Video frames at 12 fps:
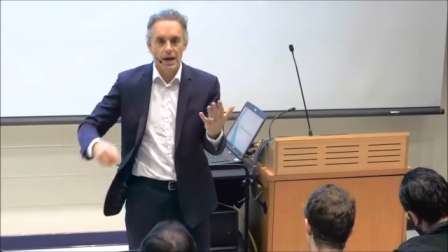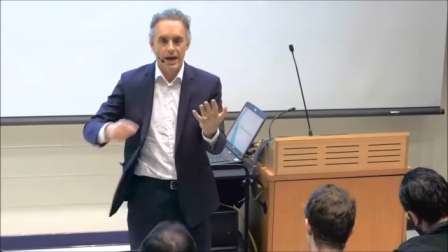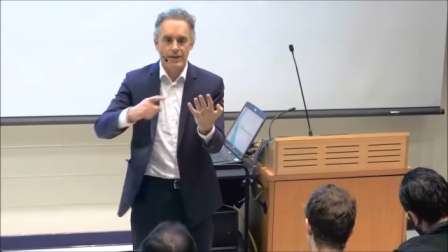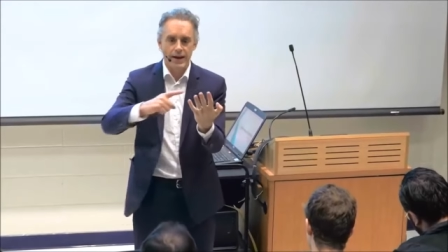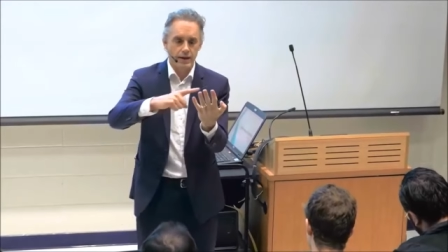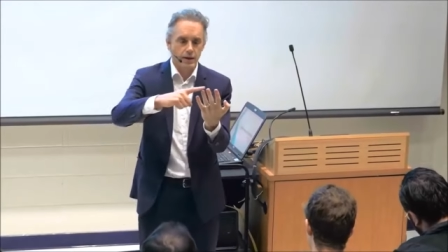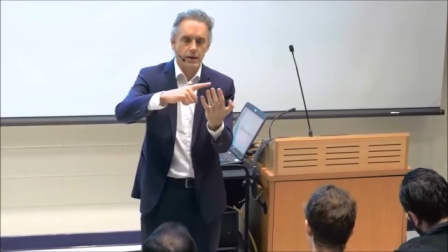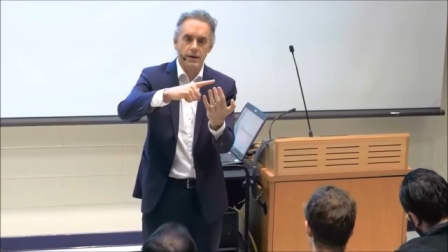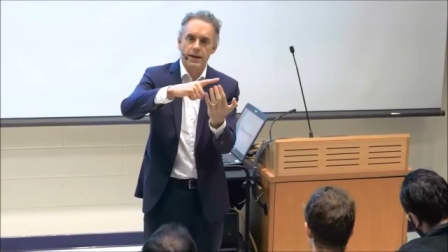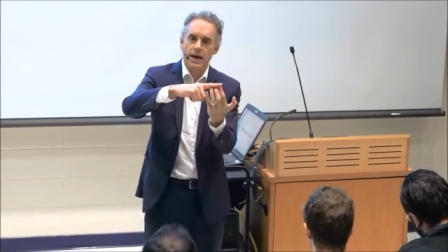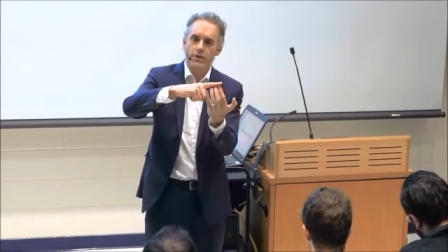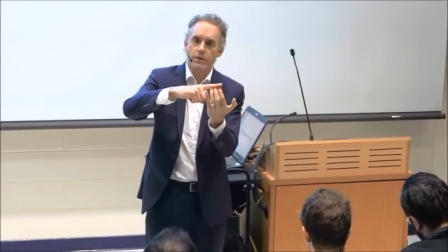And then
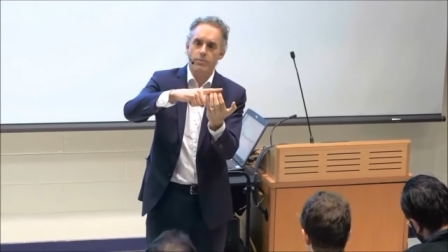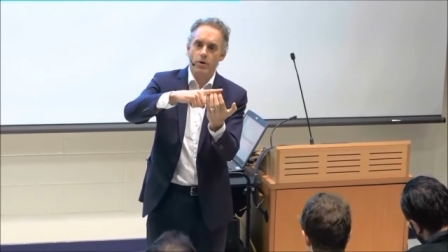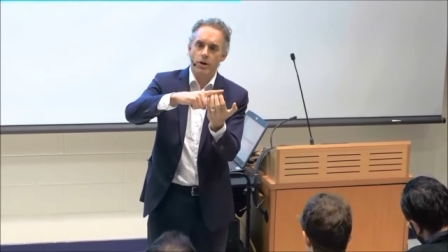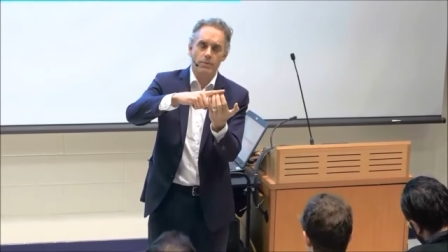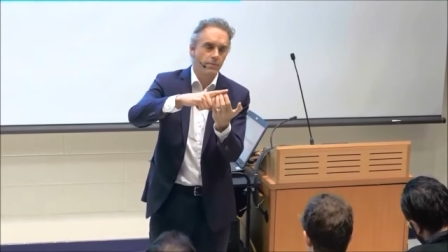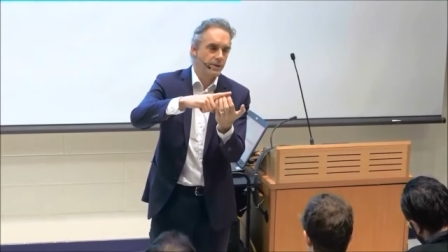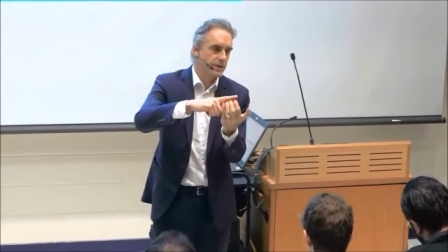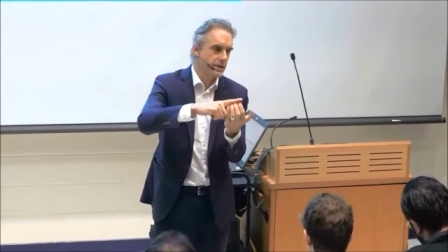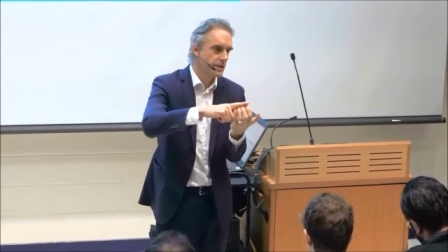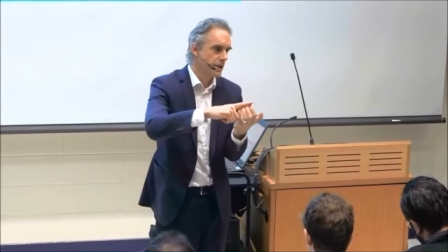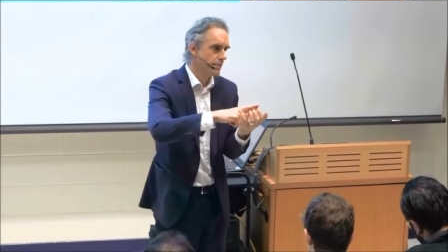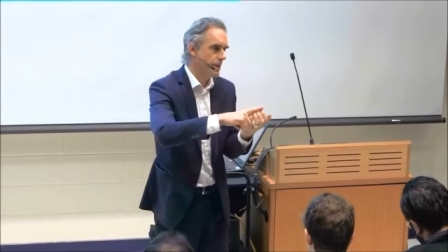the other problem is,
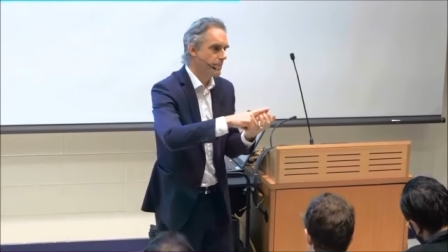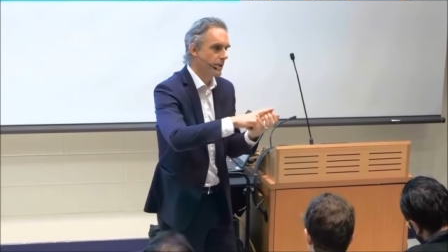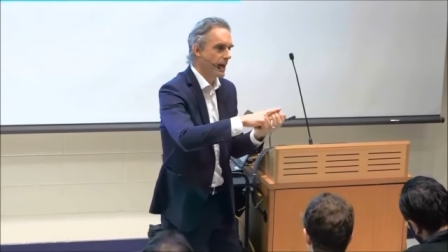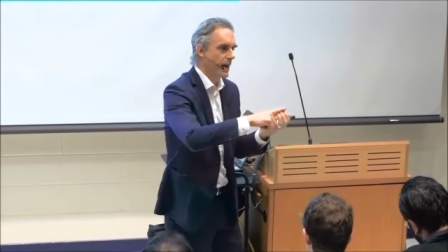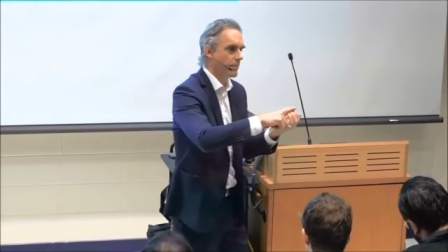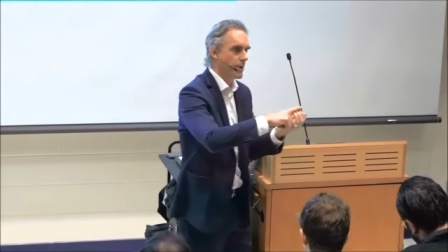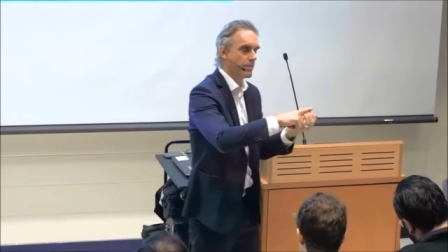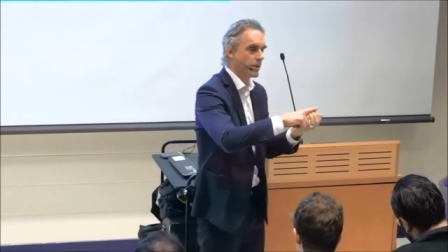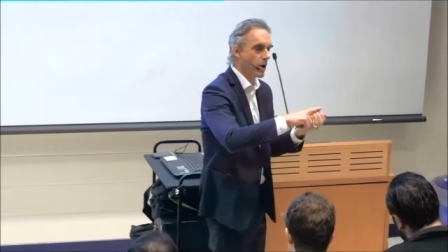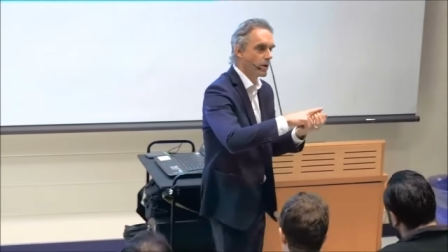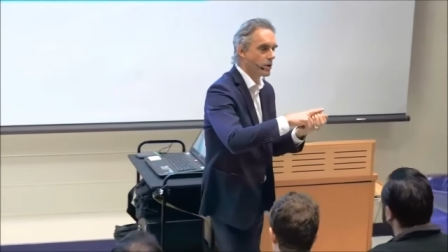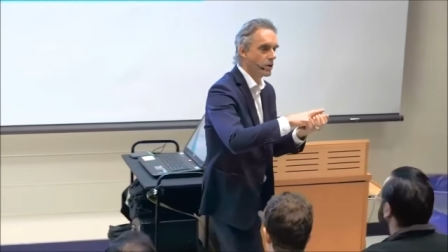is that people,
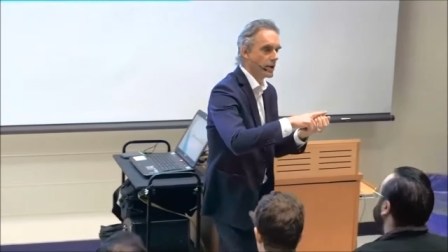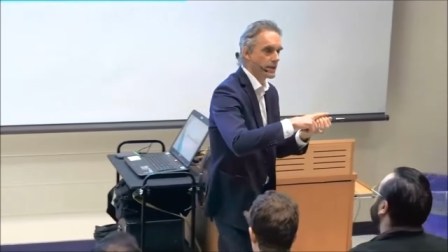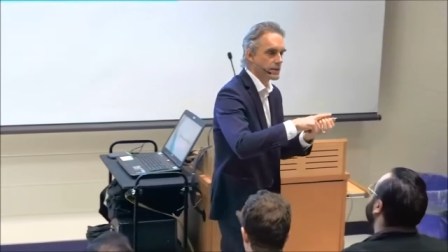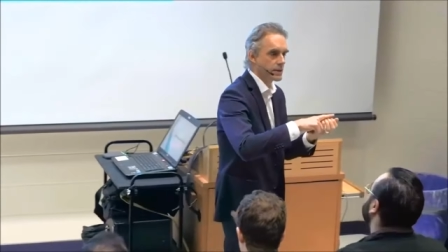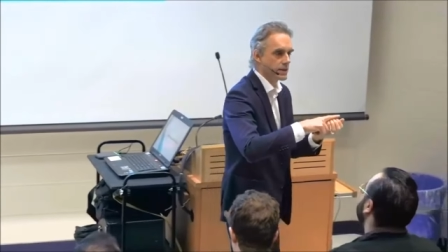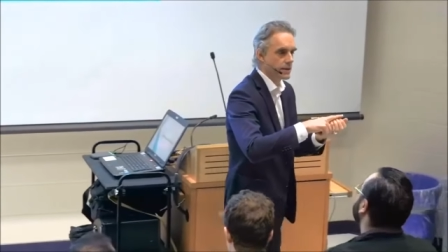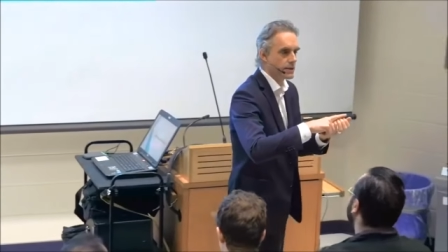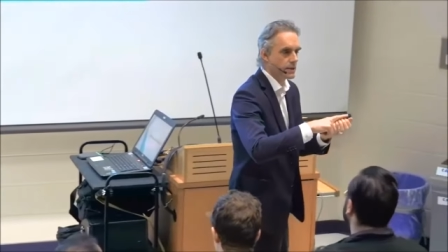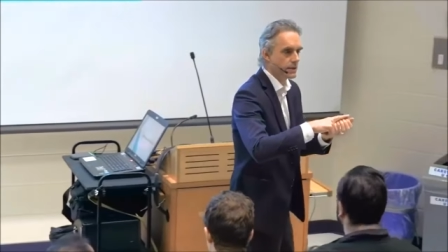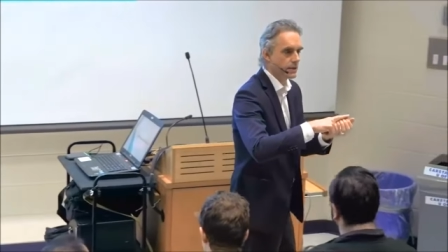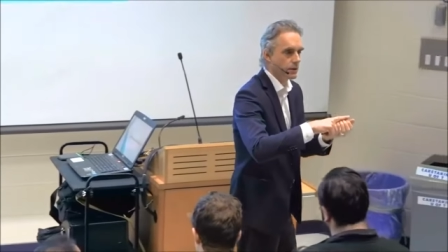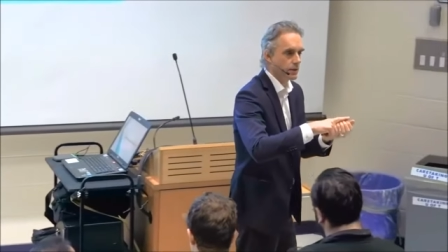people aren't good at
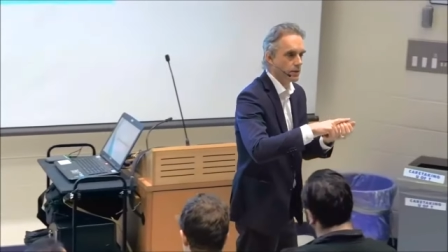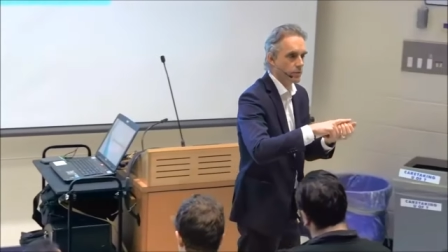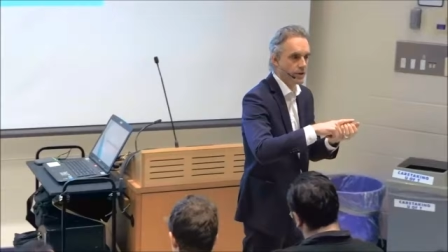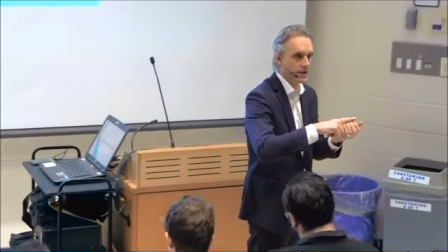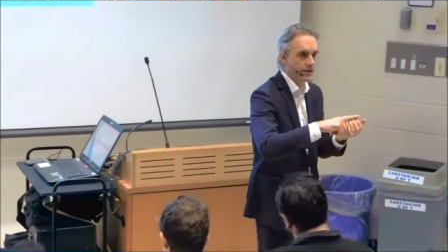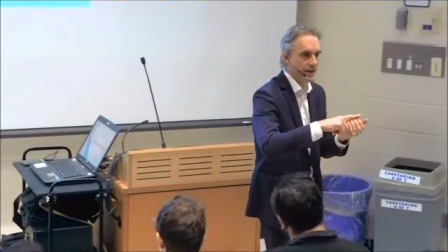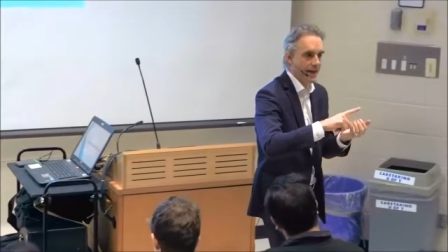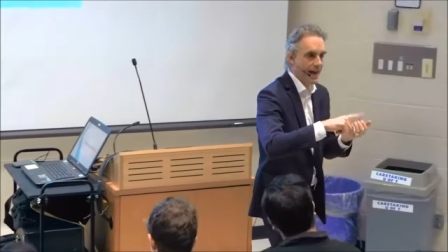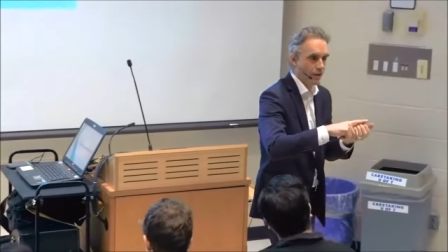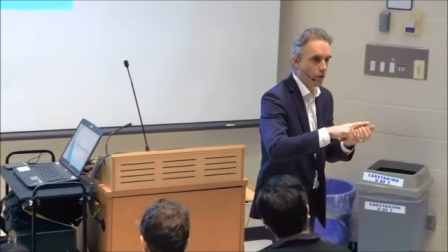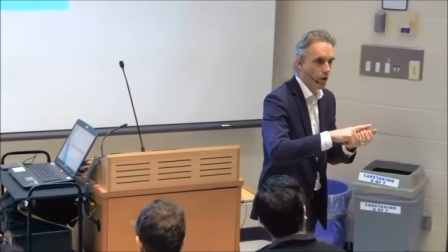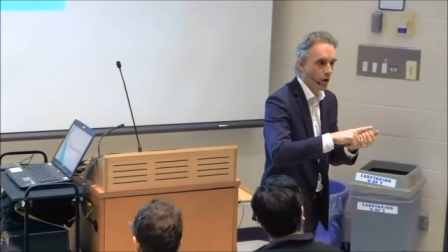statistical reasoning
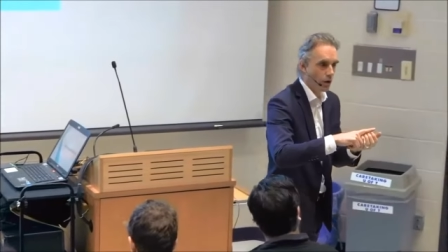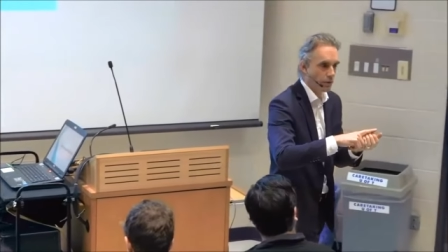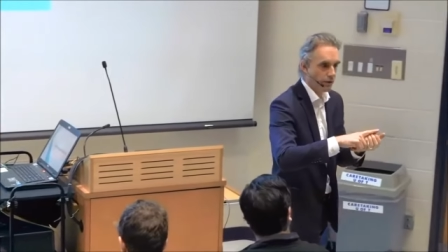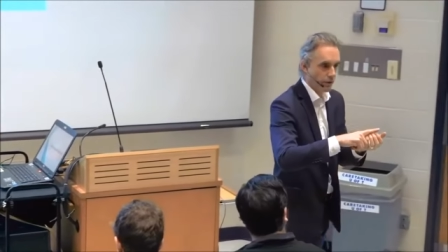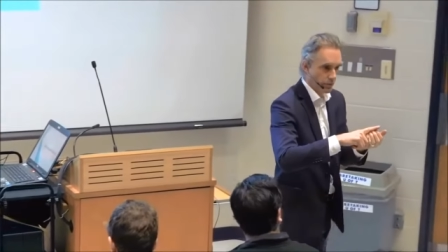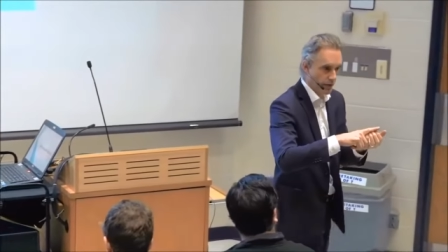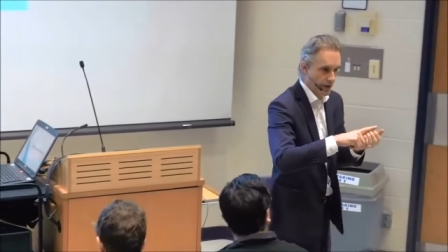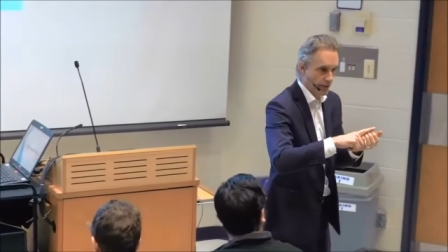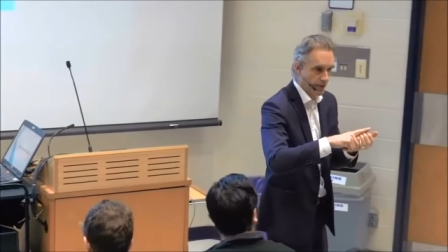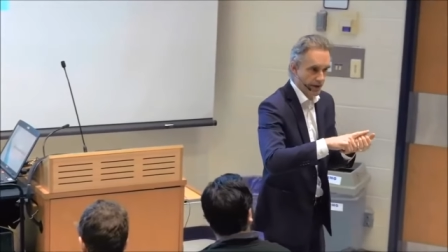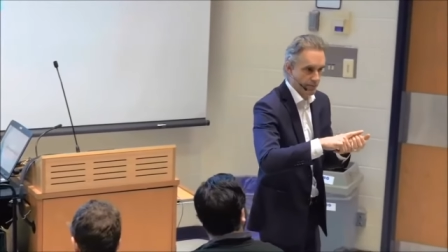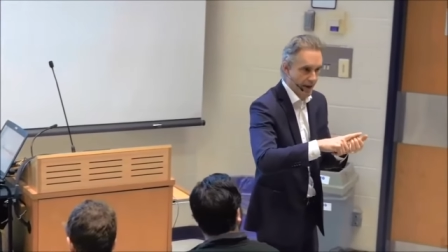at all. They're really,
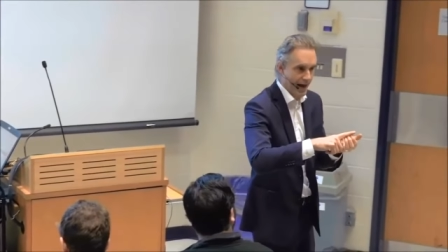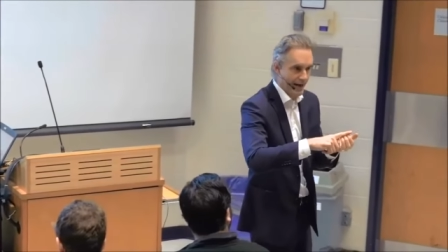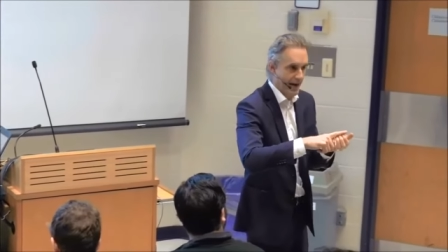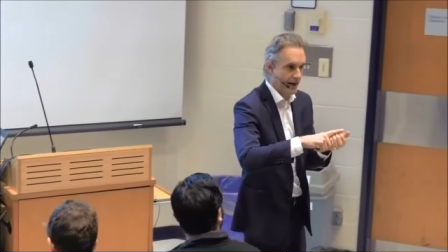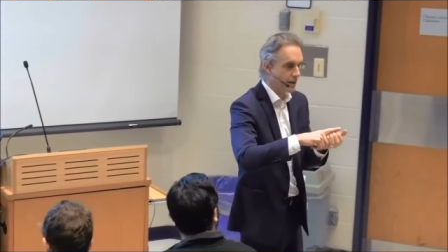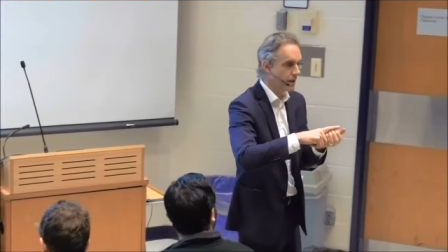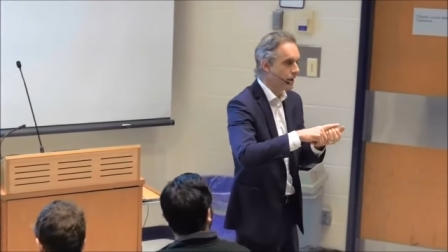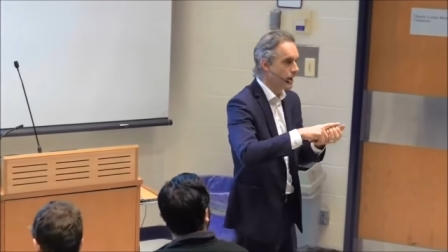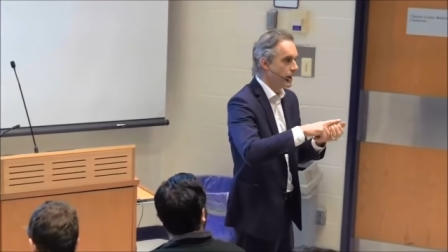really bad at it.